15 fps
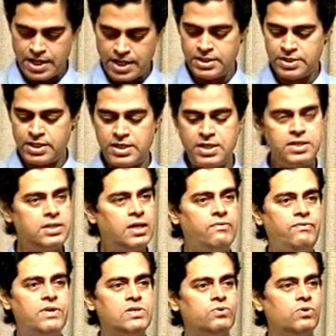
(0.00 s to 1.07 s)
in the
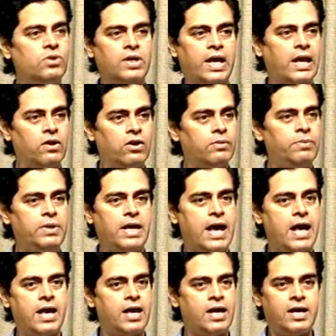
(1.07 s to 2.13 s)
interface cannot be
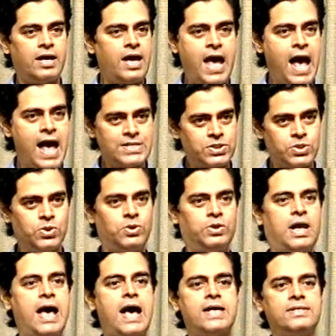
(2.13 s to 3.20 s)
as good
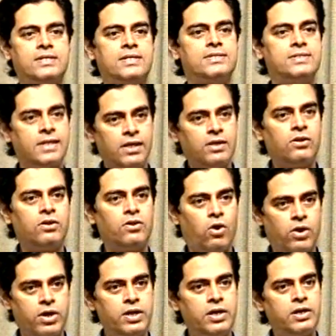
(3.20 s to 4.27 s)
as in a silicon
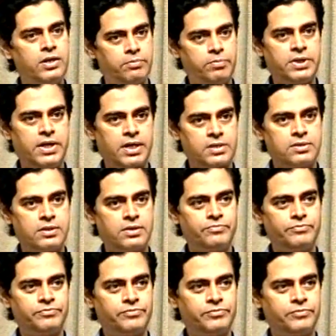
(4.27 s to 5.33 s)
ordinary epitaxy.
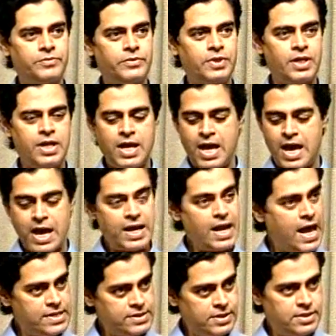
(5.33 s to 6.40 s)
And
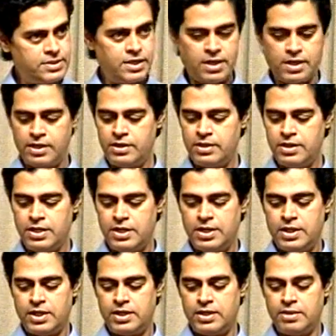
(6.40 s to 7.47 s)
as a result,
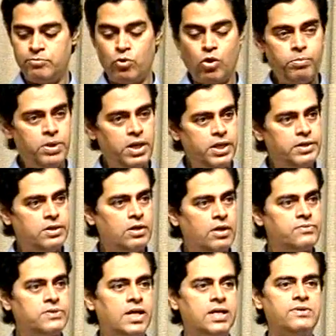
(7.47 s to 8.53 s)
the mobility of
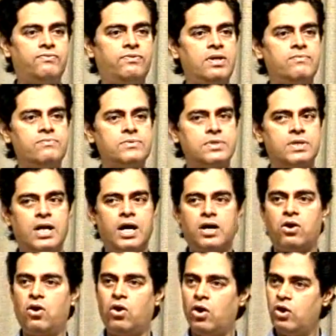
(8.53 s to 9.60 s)
such films
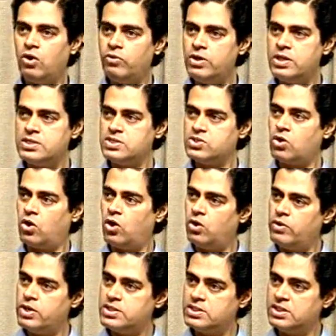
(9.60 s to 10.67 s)
is
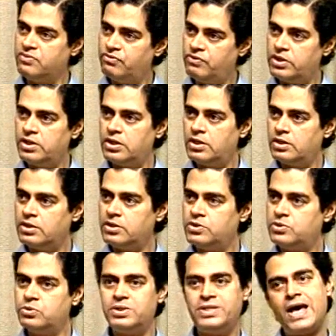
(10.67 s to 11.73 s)
always inferior
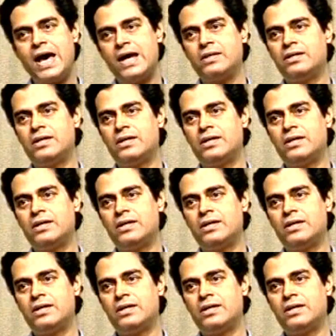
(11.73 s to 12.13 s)
to that